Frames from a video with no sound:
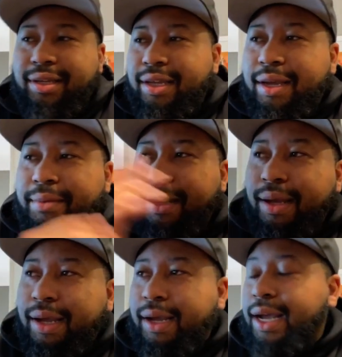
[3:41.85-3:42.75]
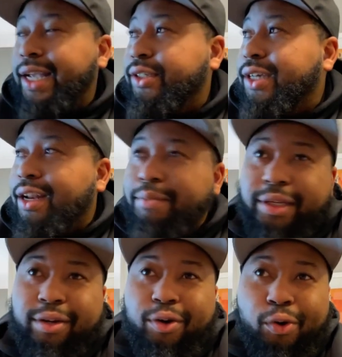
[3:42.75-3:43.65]
I ain't trying to be
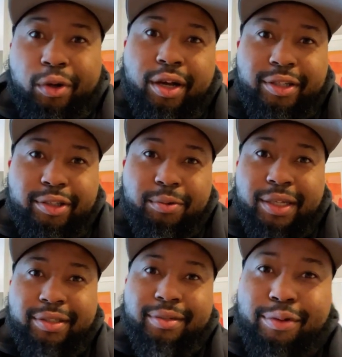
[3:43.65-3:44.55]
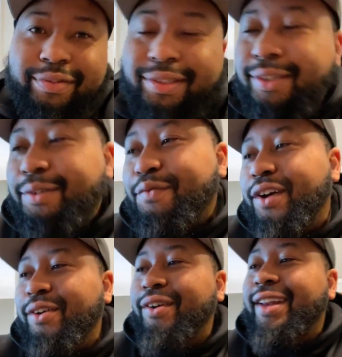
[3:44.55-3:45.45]
no old country western movie, so
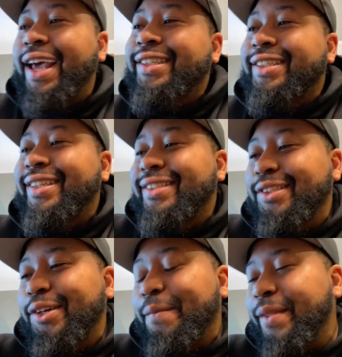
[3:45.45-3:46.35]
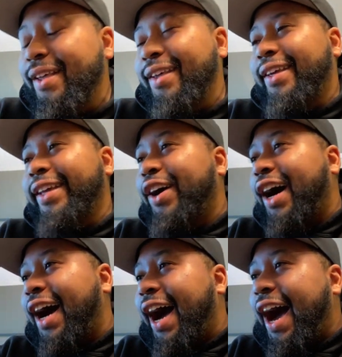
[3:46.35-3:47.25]
fuck all that shit. So,
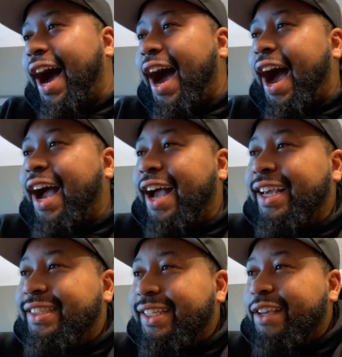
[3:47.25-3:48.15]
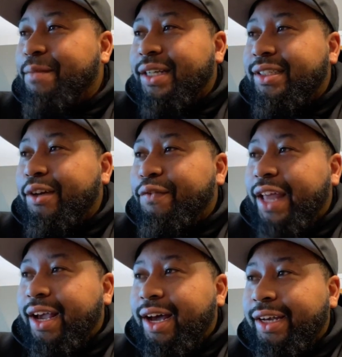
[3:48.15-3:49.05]
I get to give myself
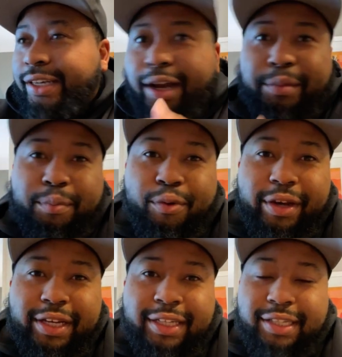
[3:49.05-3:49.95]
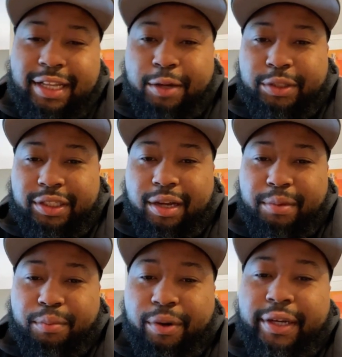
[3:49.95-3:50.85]
like a dummy point. That was a
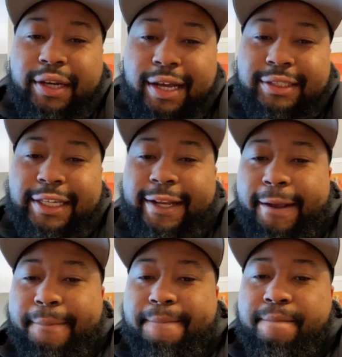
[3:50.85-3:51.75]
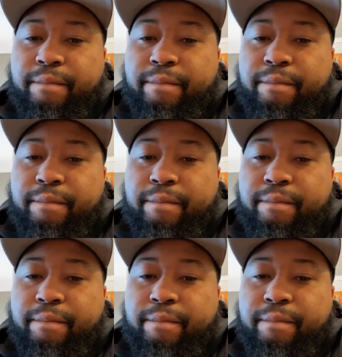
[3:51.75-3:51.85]
dummy point. I'll say that.